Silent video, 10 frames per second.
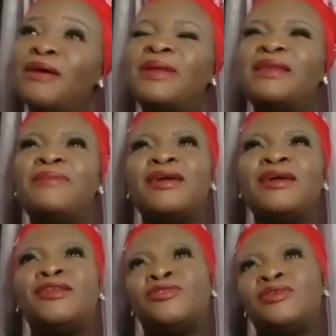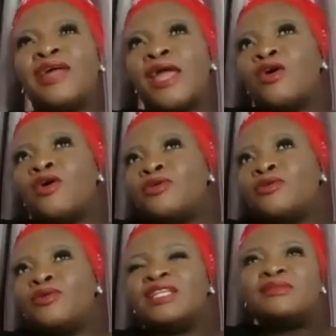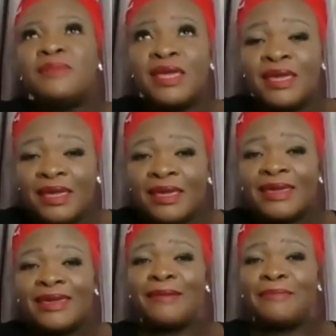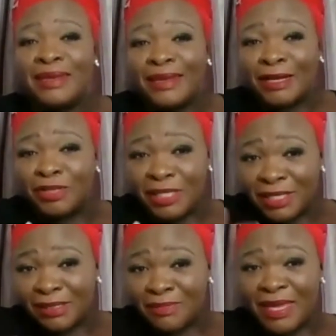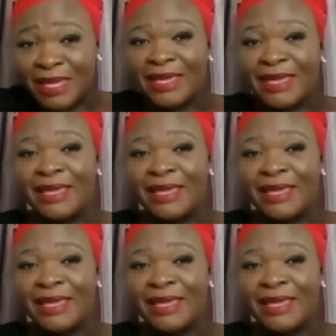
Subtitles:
but I'm like, dude, I know you. It's me. I mean, can't you say it's me?